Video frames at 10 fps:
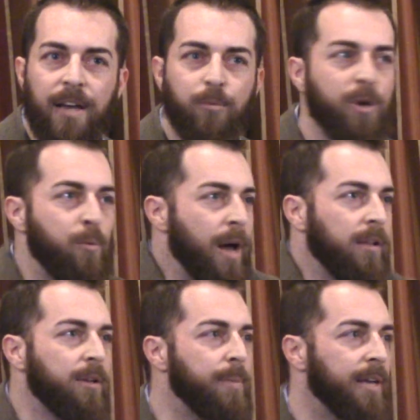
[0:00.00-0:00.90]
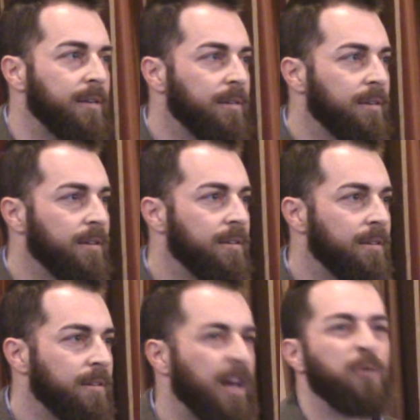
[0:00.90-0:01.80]
And we welcome it.
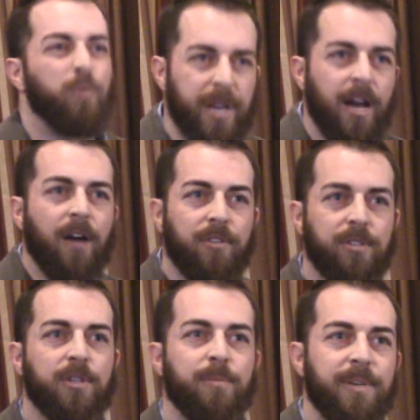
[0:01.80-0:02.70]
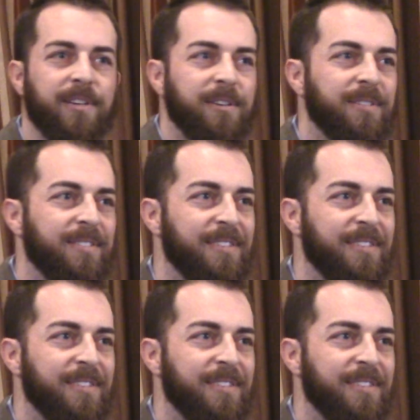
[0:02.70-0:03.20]
Not we, obviously, but, you know,